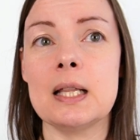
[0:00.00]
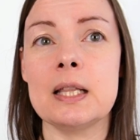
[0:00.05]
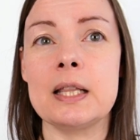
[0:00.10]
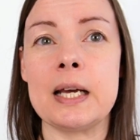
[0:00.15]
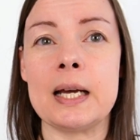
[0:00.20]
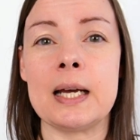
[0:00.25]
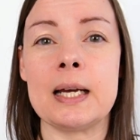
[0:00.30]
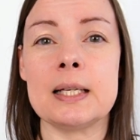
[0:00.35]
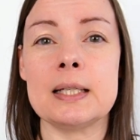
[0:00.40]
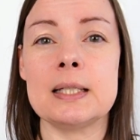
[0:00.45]

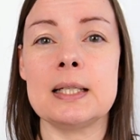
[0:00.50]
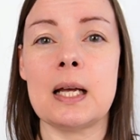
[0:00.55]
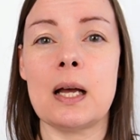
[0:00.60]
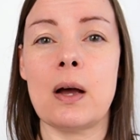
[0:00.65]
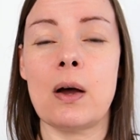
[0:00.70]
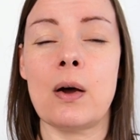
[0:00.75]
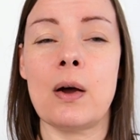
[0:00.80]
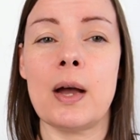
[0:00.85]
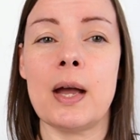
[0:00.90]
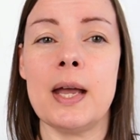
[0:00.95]
that
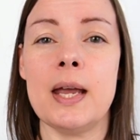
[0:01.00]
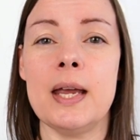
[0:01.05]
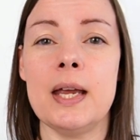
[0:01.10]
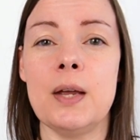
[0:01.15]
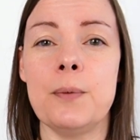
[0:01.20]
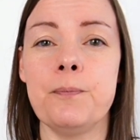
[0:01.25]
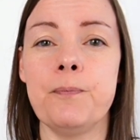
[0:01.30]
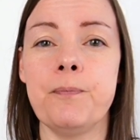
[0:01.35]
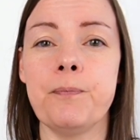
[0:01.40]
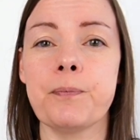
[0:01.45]

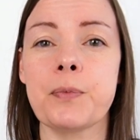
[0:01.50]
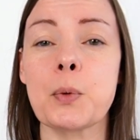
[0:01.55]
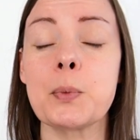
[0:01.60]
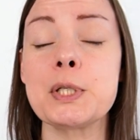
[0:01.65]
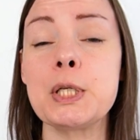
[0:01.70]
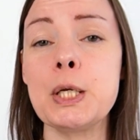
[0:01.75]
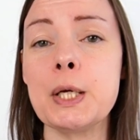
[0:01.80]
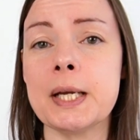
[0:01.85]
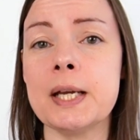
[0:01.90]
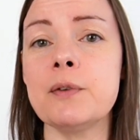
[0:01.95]
I
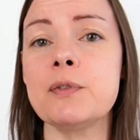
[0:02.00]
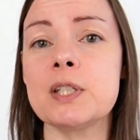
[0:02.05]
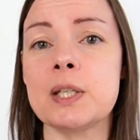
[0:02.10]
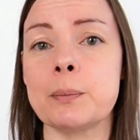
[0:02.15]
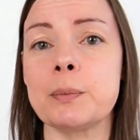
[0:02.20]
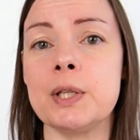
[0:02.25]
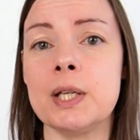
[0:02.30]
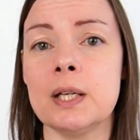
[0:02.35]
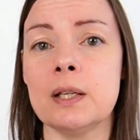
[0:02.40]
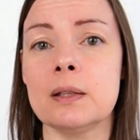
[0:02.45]
was looking for
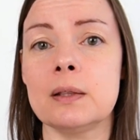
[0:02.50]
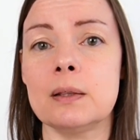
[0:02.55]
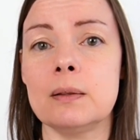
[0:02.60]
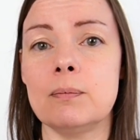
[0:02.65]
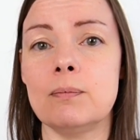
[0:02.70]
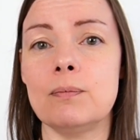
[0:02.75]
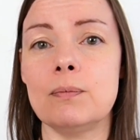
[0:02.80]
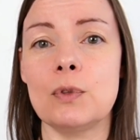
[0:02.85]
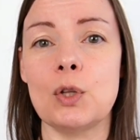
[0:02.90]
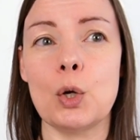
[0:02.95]
something
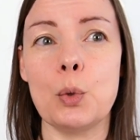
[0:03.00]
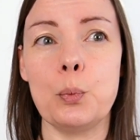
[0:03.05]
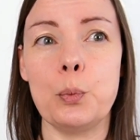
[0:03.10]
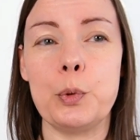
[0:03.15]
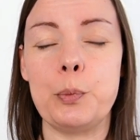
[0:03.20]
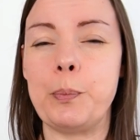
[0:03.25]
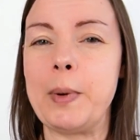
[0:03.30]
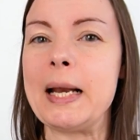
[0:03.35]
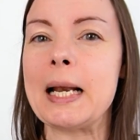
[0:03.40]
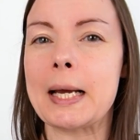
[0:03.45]
that
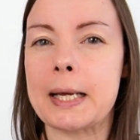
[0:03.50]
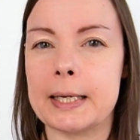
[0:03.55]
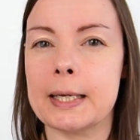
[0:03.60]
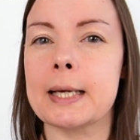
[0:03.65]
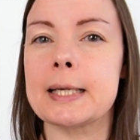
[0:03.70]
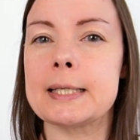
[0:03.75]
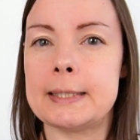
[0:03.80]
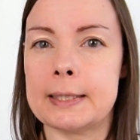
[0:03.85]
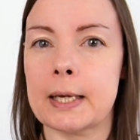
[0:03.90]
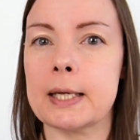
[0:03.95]
would be like a
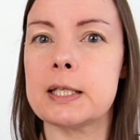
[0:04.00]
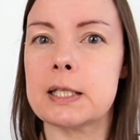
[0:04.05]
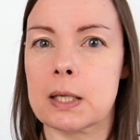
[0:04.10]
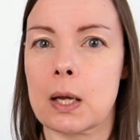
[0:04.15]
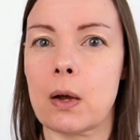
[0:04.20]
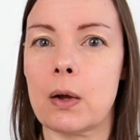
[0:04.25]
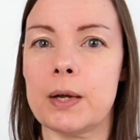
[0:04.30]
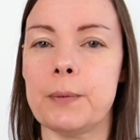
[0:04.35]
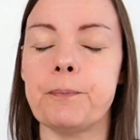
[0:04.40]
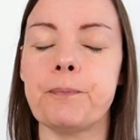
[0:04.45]
nice night
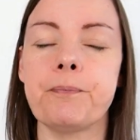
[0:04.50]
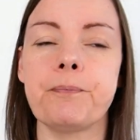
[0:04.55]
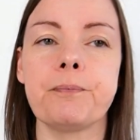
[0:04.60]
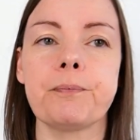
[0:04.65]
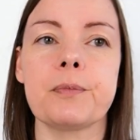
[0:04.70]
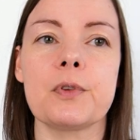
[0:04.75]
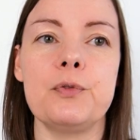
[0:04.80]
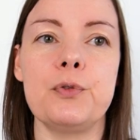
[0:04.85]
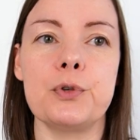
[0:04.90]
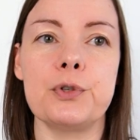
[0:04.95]
sky
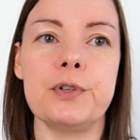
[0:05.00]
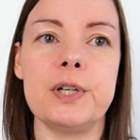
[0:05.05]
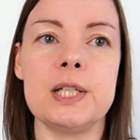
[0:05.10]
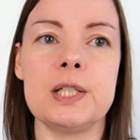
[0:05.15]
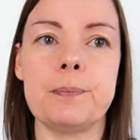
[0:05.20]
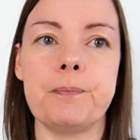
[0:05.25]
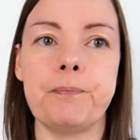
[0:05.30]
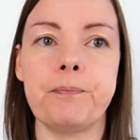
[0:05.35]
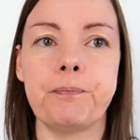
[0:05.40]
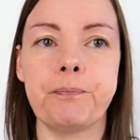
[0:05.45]
for
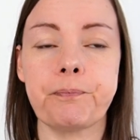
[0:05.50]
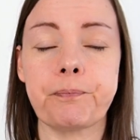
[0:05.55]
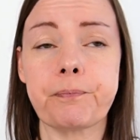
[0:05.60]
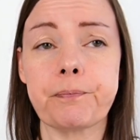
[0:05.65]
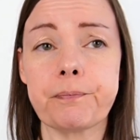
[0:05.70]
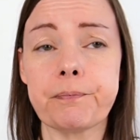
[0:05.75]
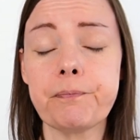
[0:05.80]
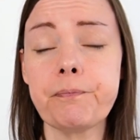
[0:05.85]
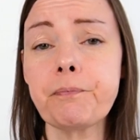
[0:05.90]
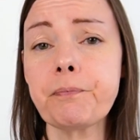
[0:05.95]
it,
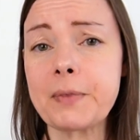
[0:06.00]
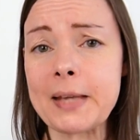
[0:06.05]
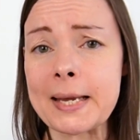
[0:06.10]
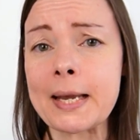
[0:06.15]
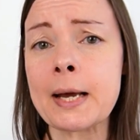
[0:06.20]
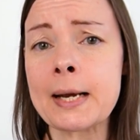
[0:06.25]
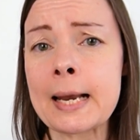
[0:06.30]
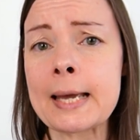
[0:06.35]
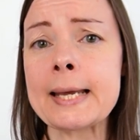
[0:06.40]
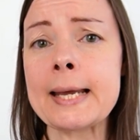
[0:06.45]

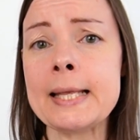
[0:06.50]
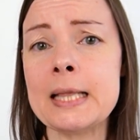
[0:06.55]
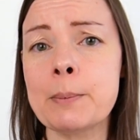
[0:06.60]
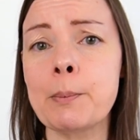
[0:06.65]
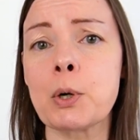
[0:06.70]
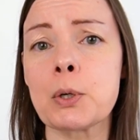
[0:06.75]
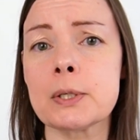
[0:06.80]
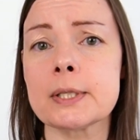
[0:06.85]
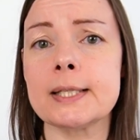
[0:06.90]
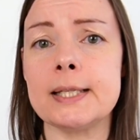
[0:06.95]
kind of like in the
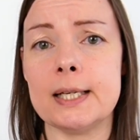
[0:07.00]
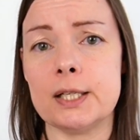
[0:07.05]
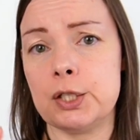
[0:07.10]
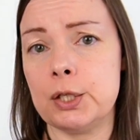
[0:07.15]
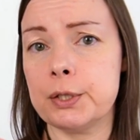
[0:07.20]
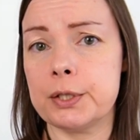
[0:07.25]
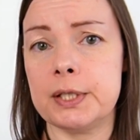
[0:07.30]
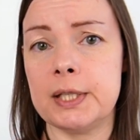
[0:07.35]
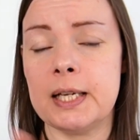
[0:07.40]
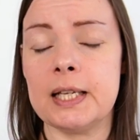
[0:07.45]
model stitch
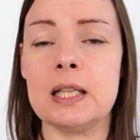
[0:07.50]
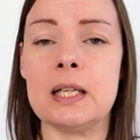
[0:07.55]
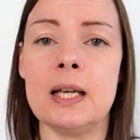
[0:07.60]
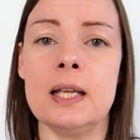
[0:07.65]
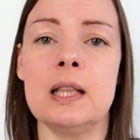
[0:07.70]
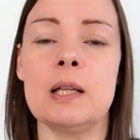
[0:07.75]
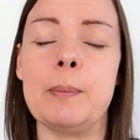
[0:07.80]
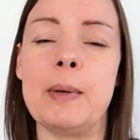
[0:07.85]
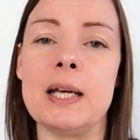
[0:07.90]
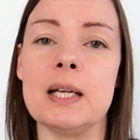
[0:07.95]
you'll see
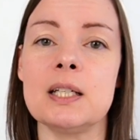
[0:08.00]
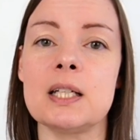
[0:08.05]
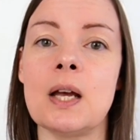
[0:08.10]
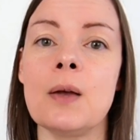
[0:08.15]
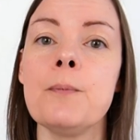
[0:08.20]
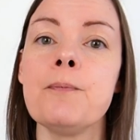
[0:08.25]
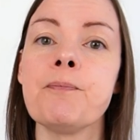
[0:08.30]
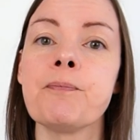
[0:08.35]
in the picture.